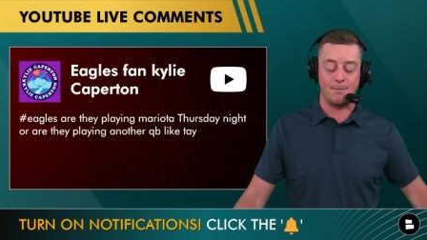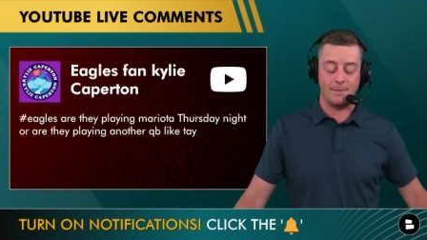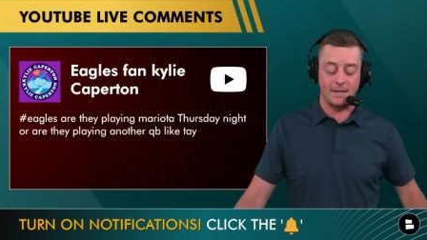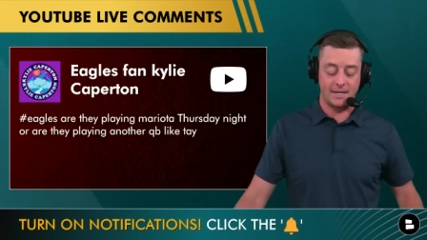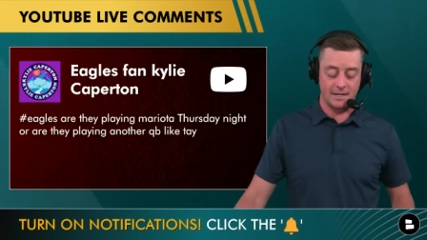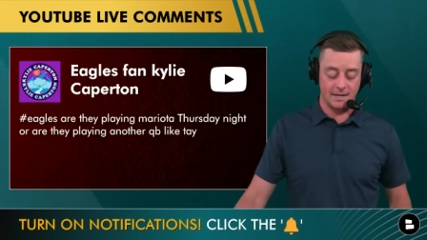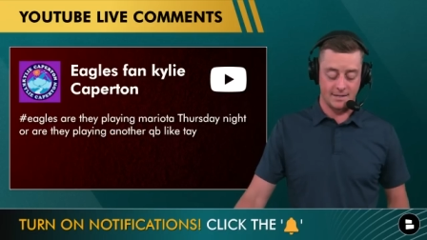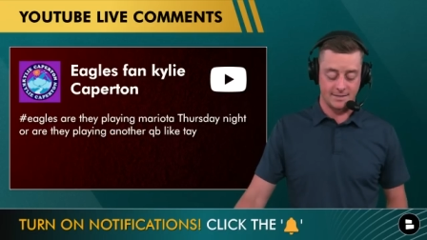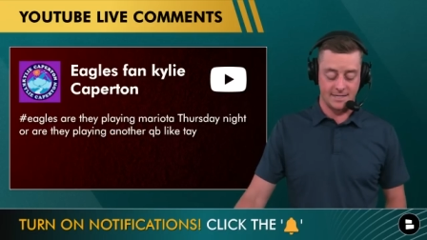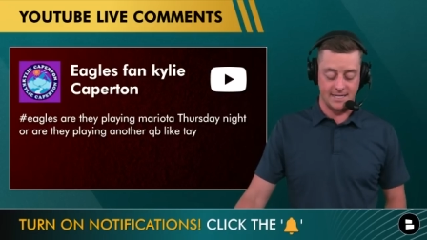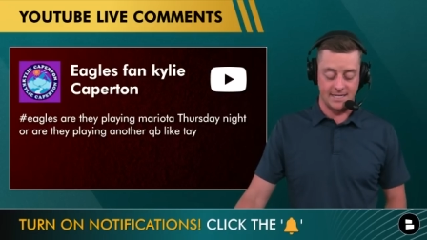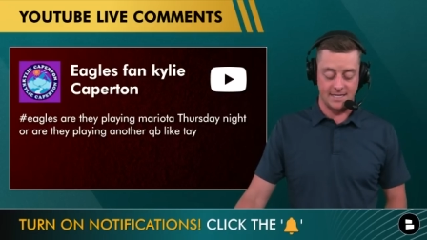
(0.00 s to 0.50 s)

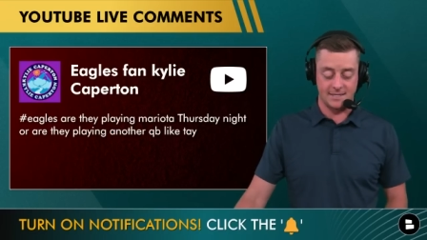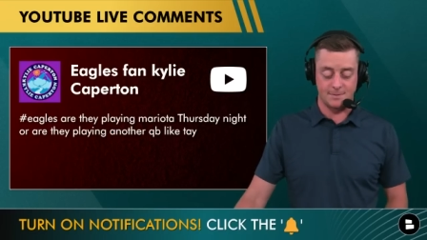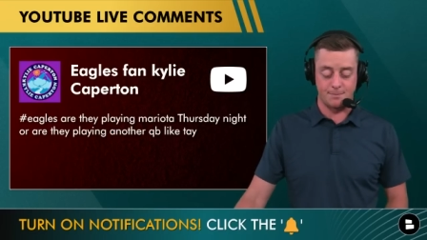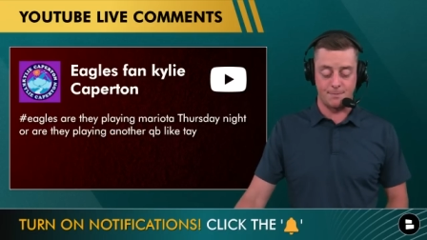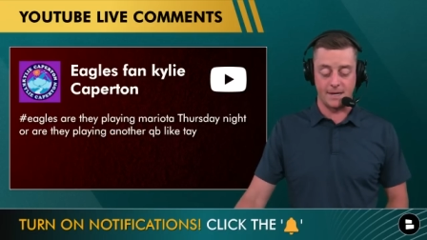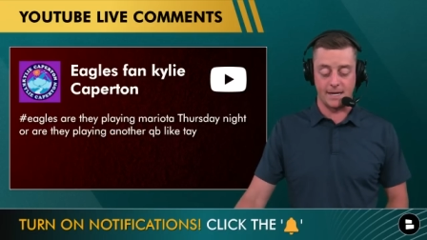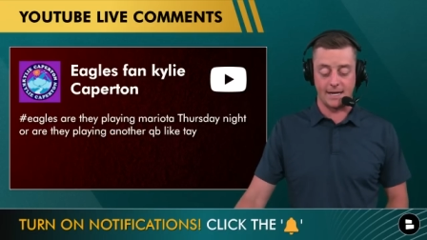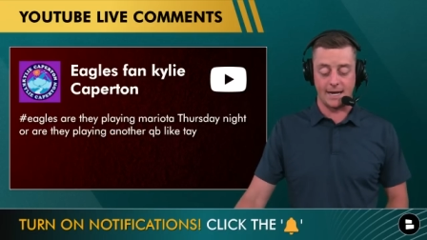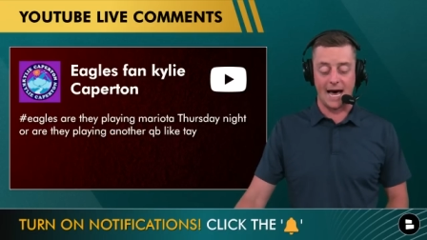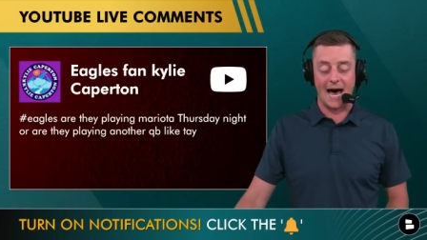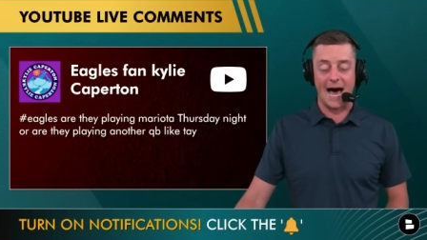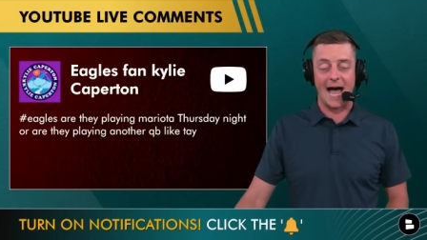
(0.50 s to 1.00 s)
because he's
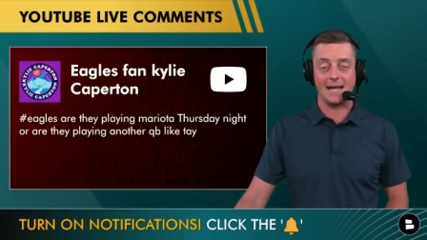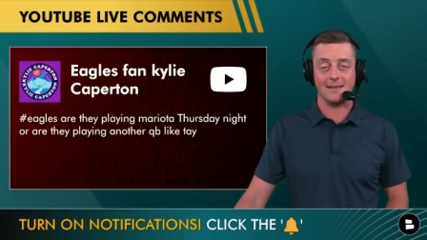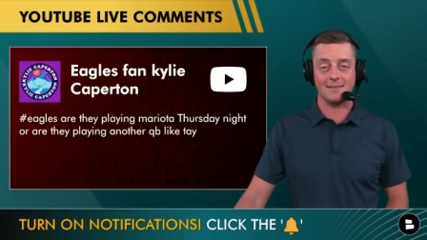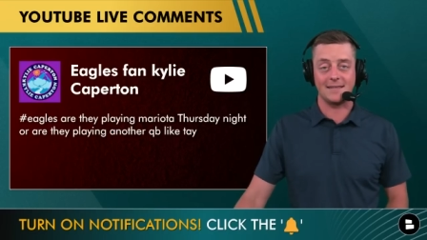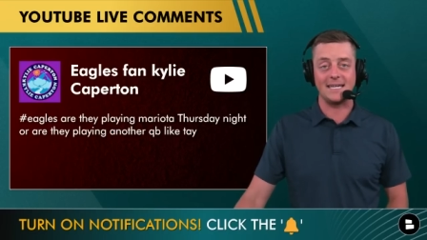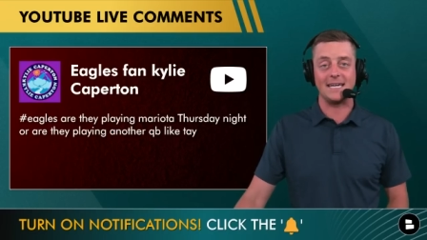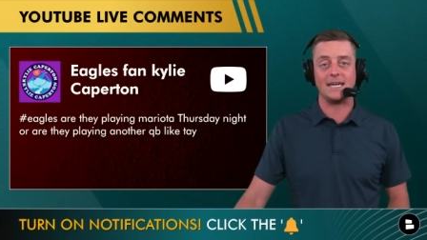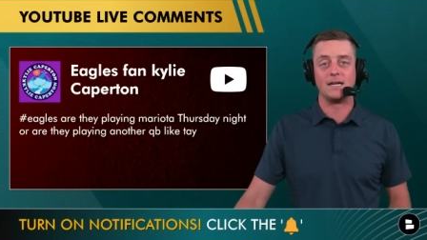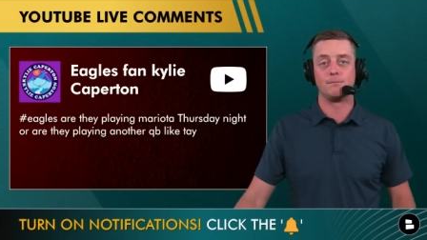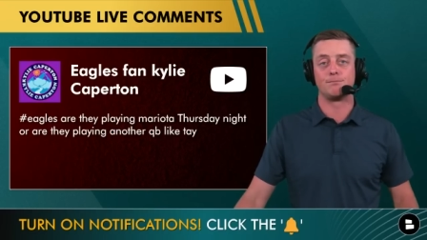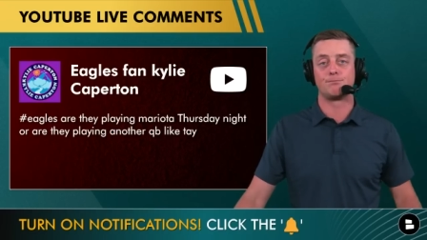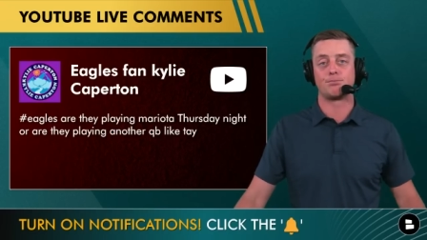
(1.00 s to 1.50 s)
been
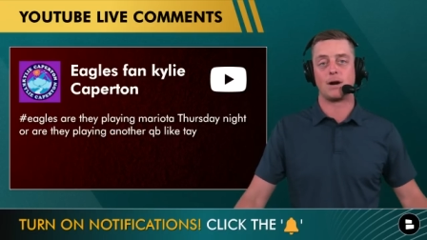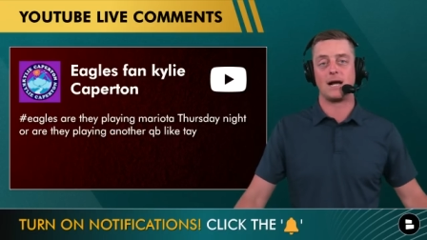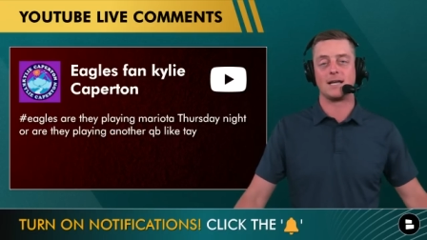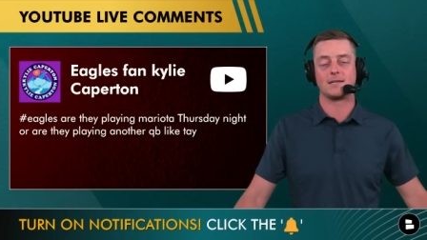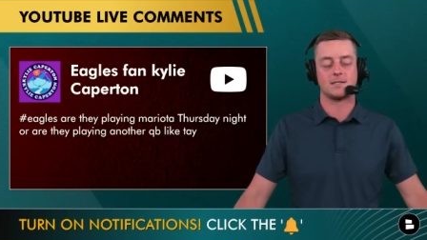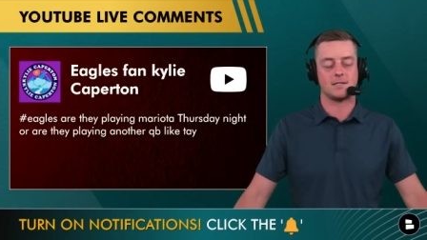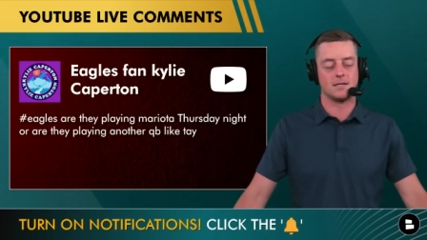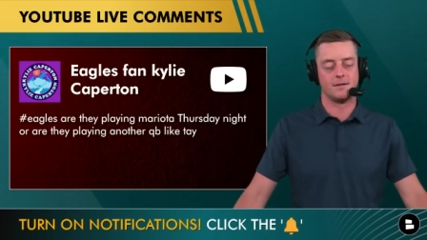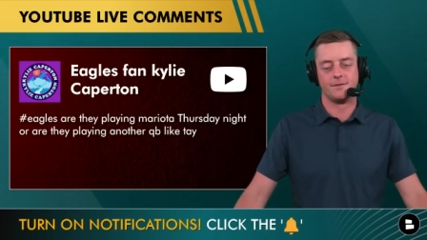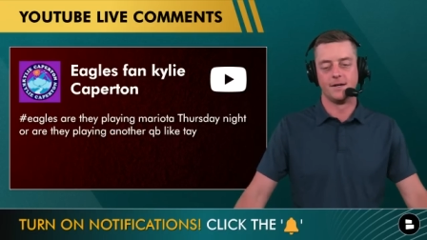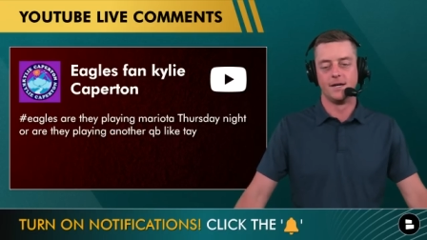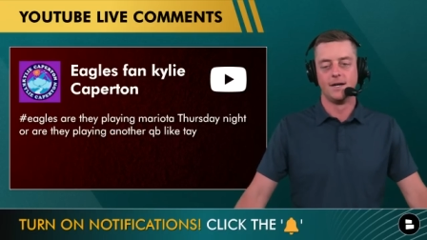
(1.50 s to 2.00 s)
highly
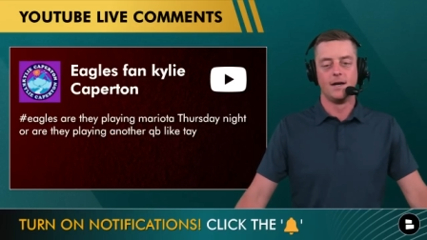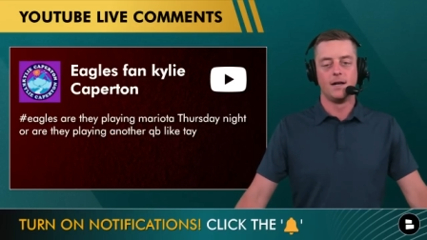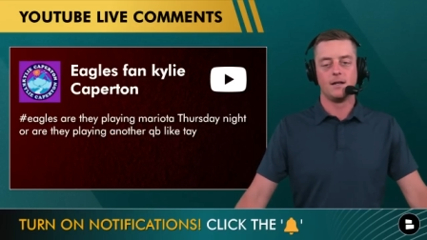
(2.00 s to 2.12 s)
impressive.